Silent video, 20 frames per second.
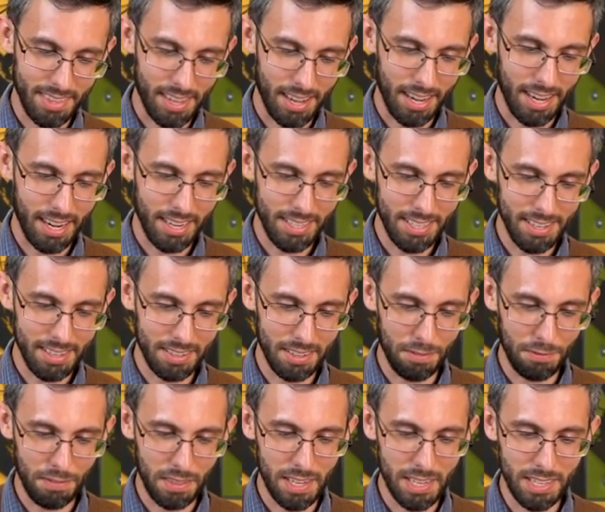I can't tell
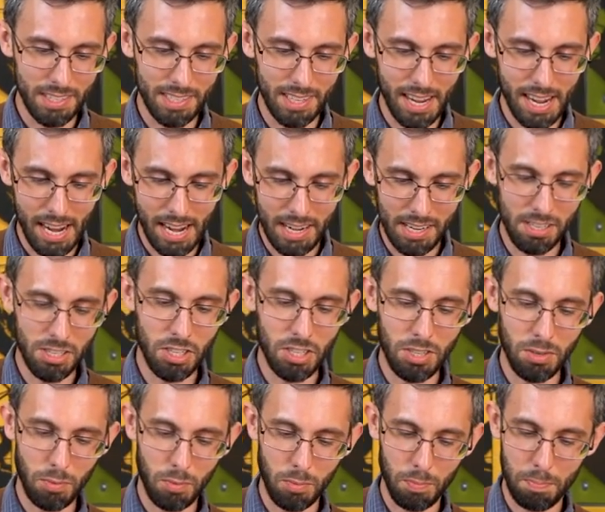if these
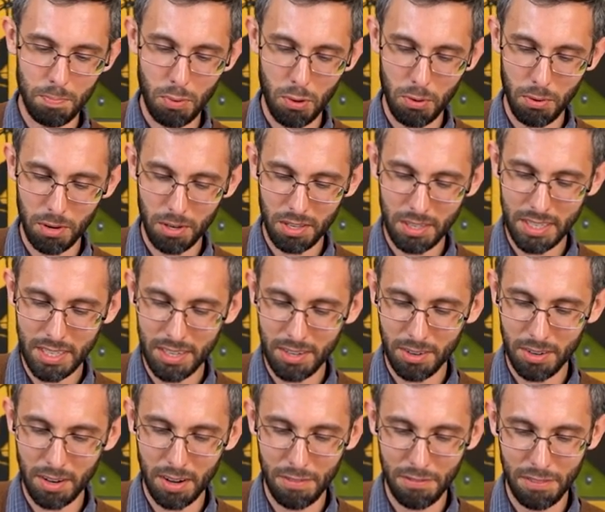aged poorly
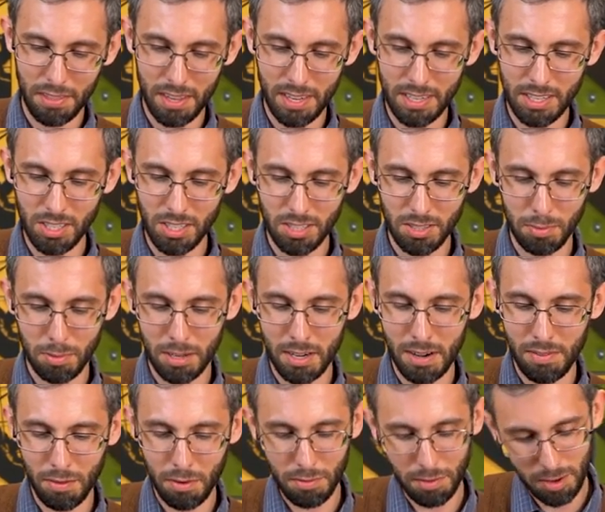or if they just were
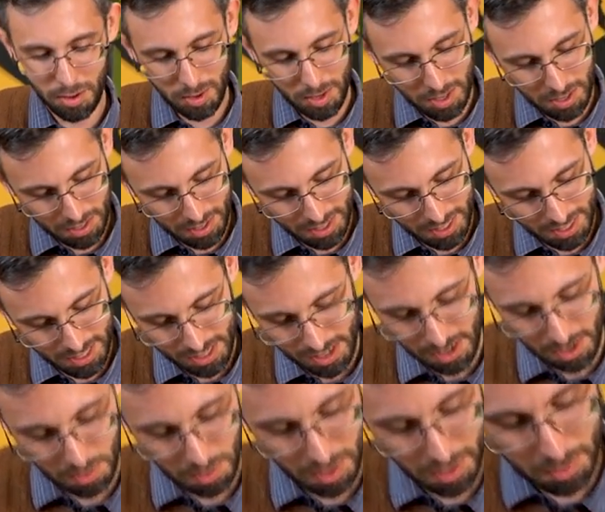never very good to
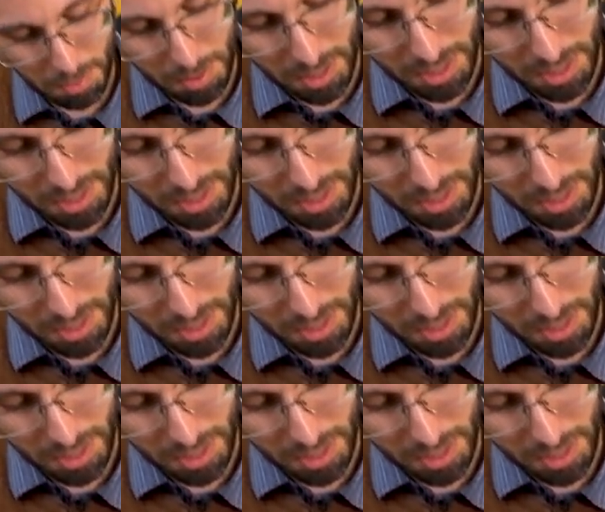start with,